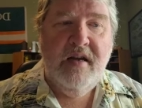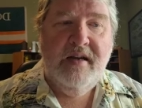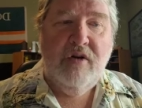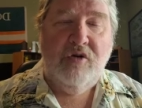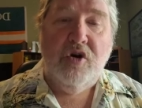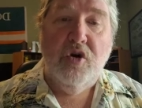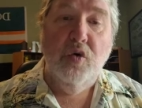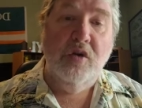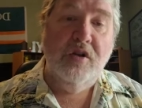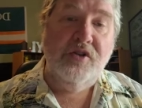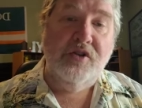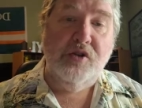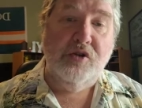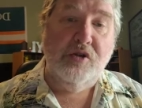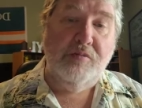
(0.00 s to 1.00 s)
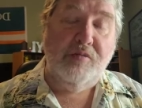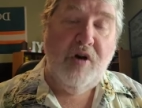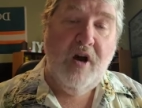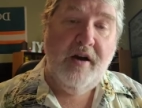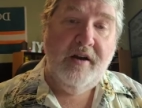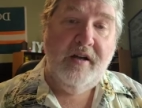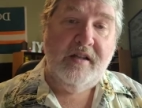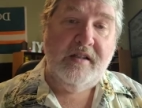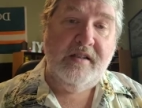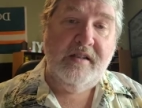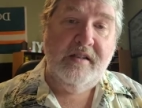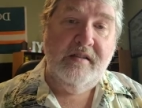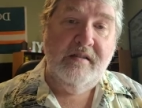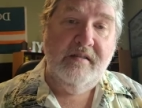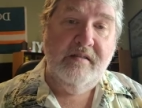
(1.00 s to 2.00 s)
Now, Cool Azul
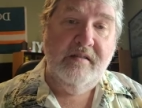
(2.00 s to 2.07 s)
products,